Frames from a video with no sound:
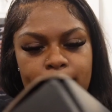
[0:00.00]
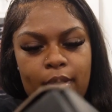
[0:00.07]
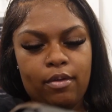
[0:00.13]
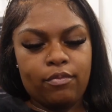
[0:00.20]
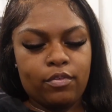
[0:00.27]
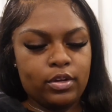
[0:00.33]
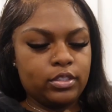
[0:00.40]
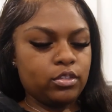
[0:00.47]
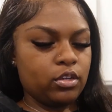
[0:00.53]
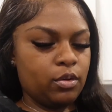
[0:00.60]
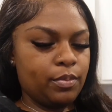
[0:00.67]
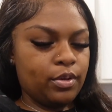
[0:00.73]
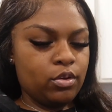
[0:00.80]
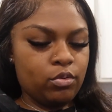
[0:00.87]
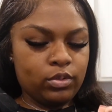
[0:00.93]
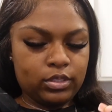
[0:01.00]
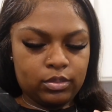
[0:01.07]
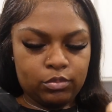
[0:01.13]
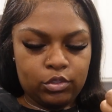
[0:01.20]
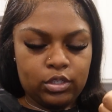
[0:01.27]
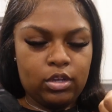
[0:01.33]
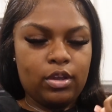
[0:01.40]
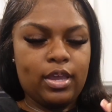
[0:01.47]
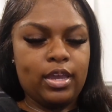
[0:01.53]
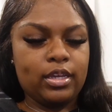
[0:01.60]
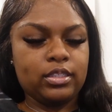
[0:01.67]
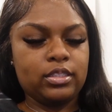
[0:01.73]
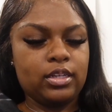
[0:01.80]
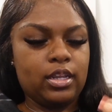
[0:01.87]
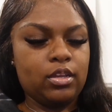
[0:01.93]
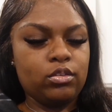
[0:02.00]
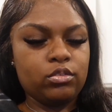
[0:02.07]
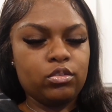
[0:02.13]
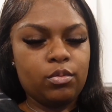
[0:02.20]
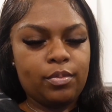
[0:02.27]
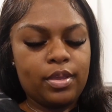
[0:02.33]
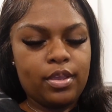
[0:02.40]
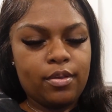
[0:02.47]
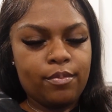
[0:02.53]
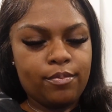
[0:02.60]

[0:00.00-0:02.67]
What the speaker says: my friend's gonna be doing some Gel X nails on me.